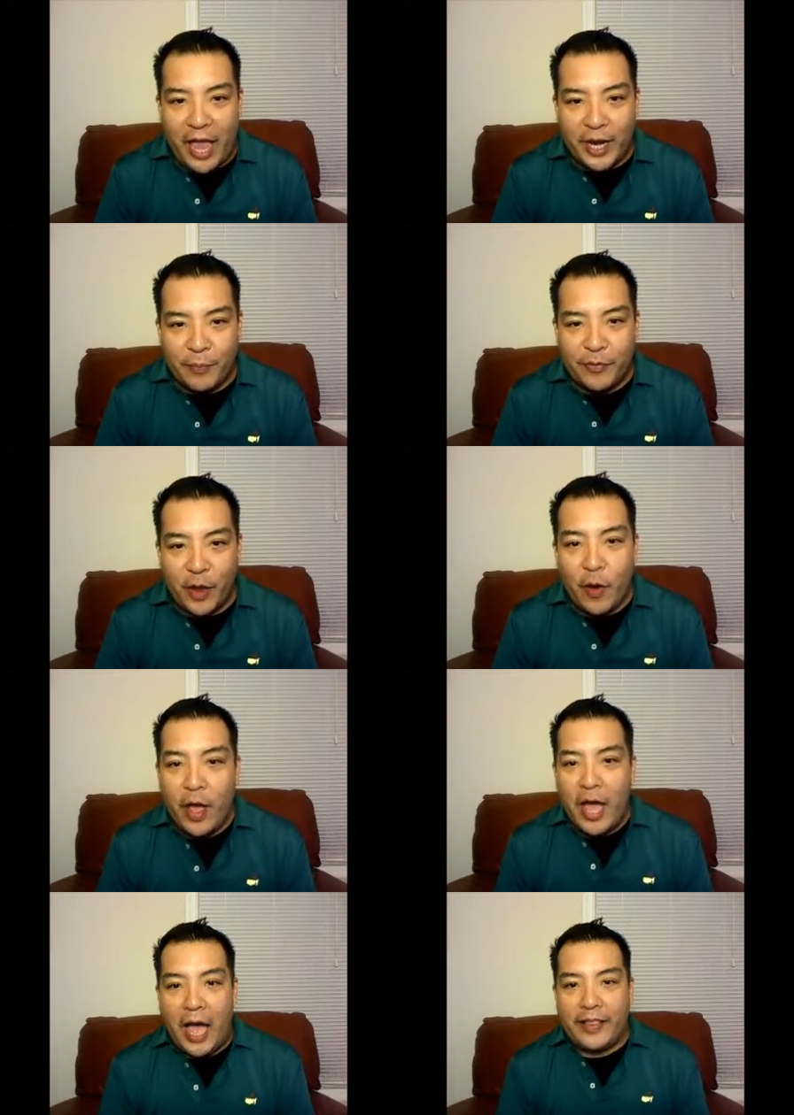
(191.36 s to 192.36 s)
lineup,
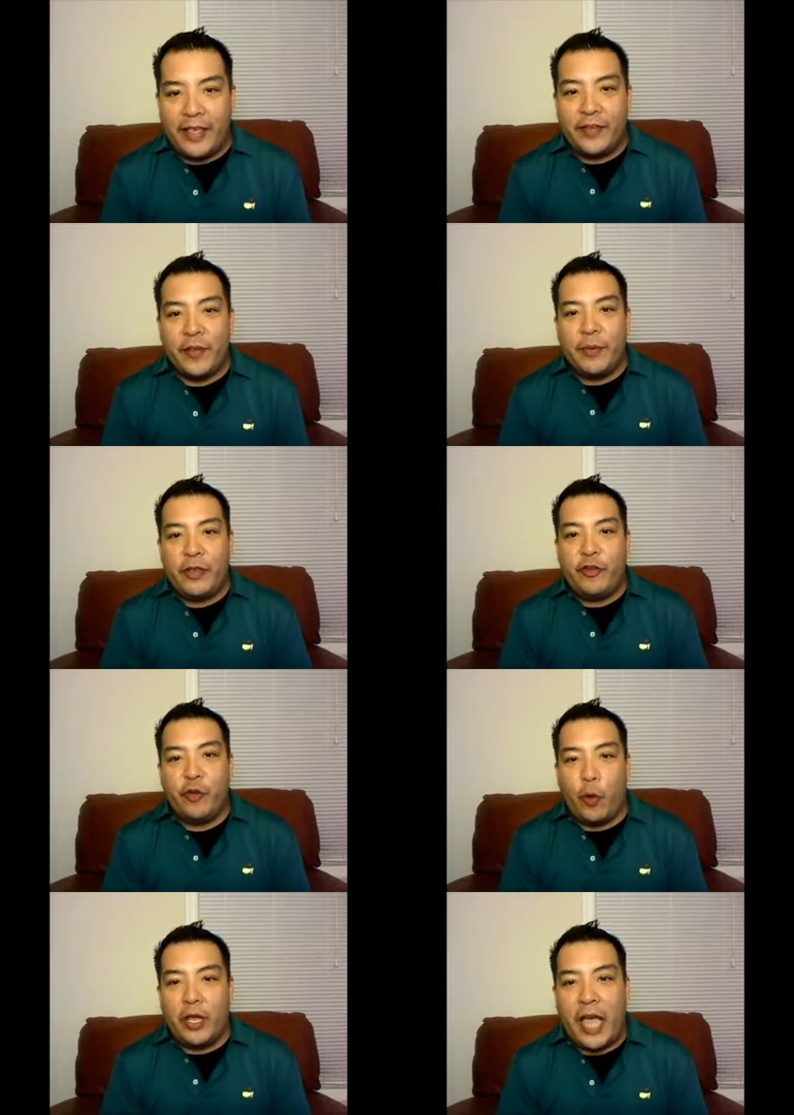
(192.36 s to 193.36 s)
so I think some of these
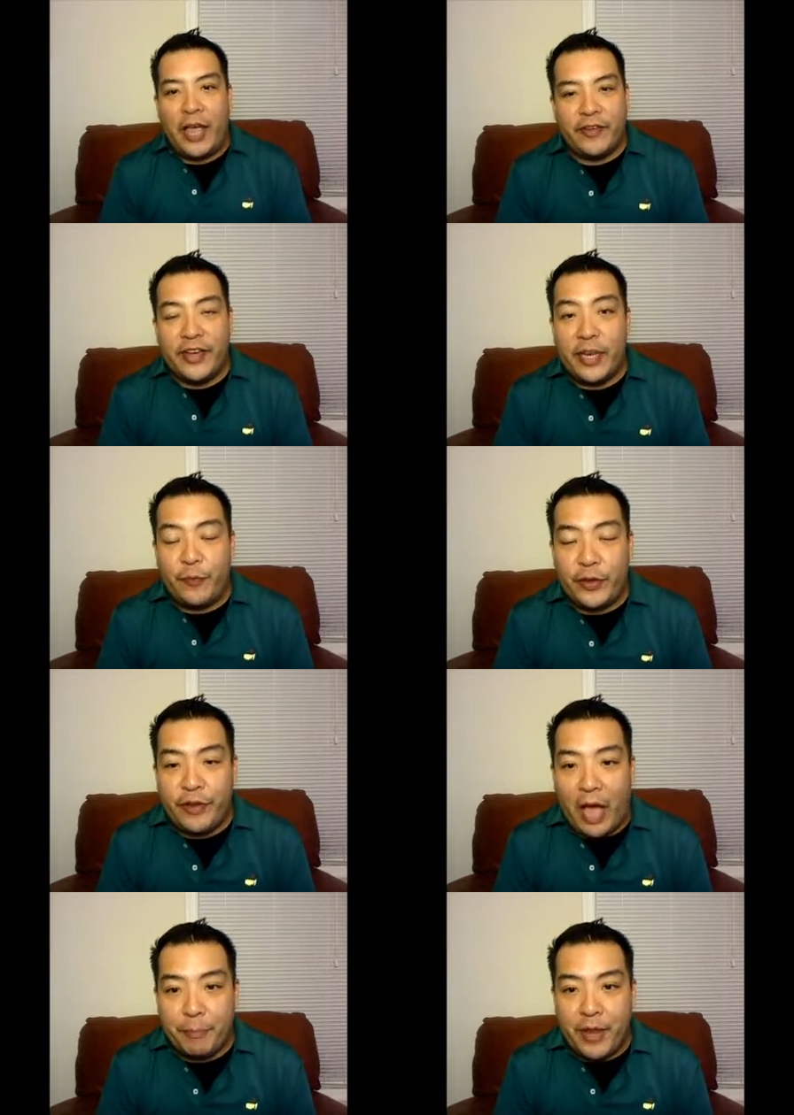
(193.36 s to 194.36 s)
shorter guys can
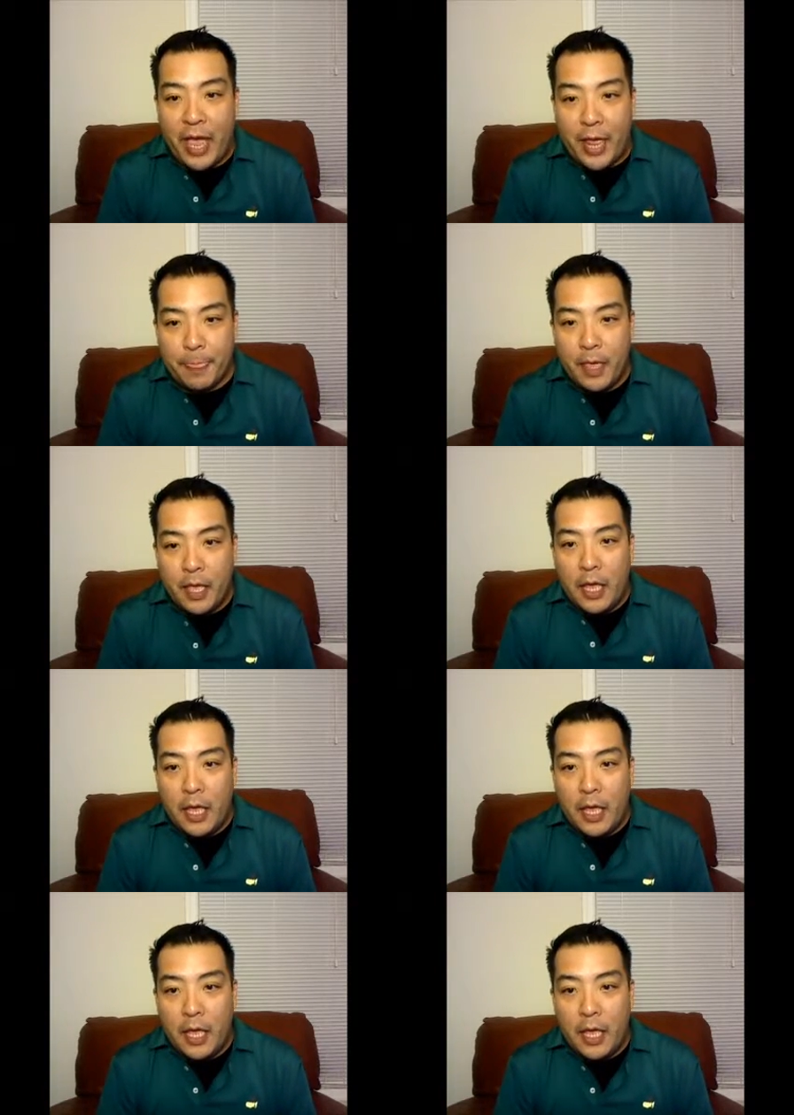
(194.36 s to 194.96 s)
definitely top 10.